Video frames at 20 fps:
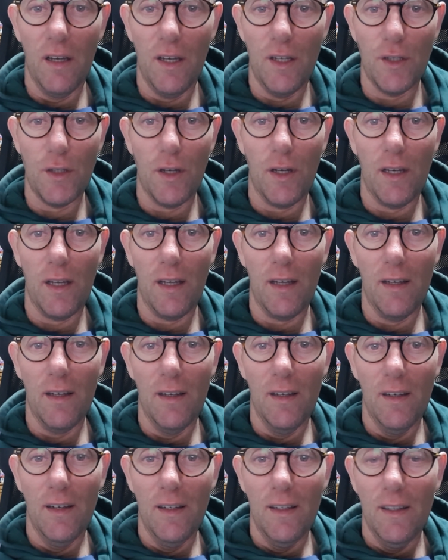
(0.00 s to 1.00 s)
enjoyed it.
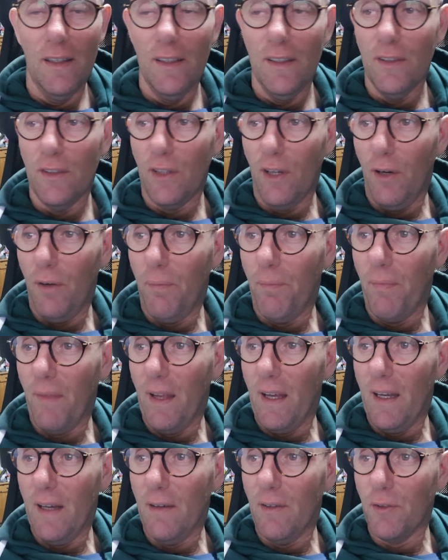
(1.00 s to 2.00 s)
So
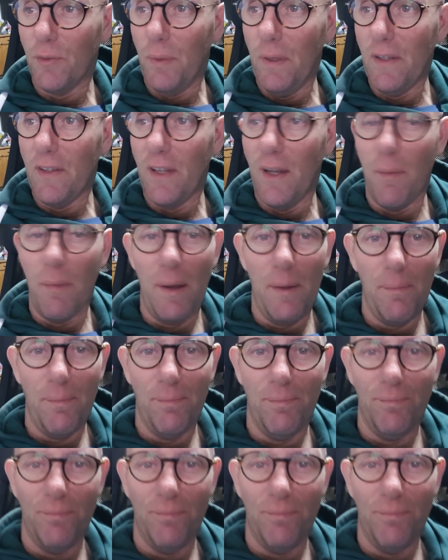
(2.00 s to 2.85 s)
uh, I'll speak to you in a bit.